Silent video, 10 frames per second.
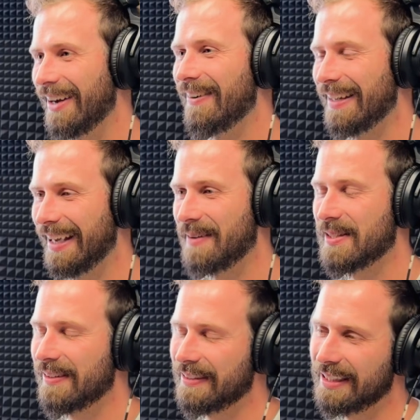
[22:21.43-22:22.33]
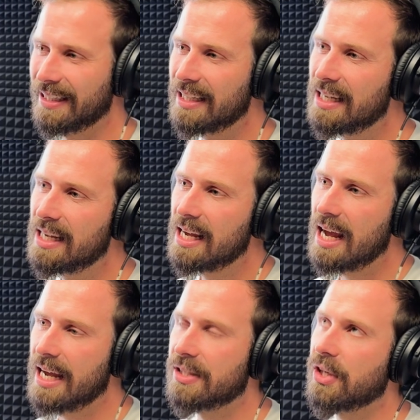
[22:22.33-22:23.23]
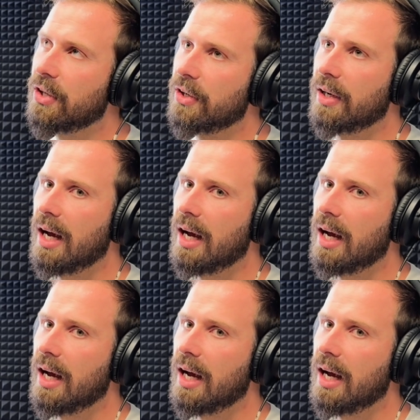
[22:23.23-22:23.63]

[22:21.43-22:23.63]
Oh yeah, absolutely. And so,